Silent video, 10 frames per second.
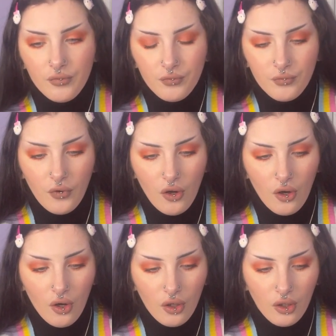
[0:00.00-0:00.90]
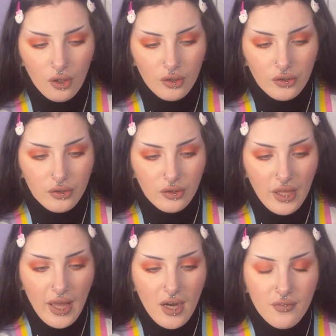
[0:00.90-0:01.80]
For the
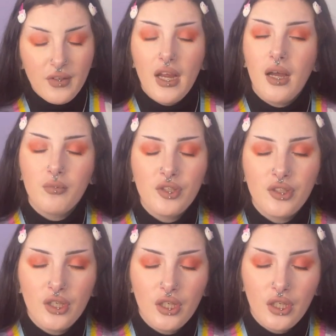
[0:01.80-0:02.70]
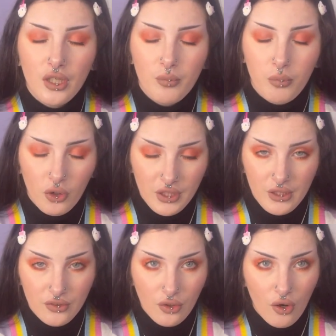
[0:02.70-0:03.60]
healthy hamster body
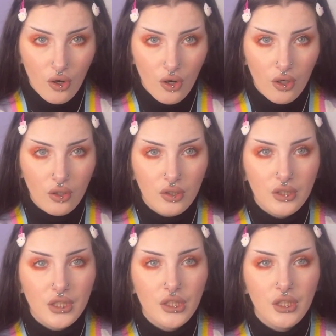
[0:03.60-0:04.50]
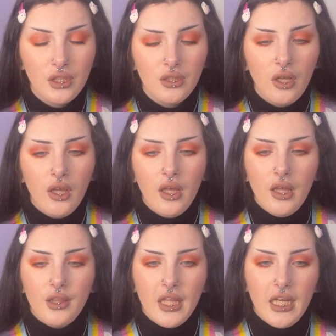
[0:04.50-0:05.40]
score condition,
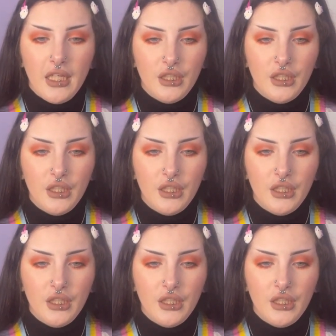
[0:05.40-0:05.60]
you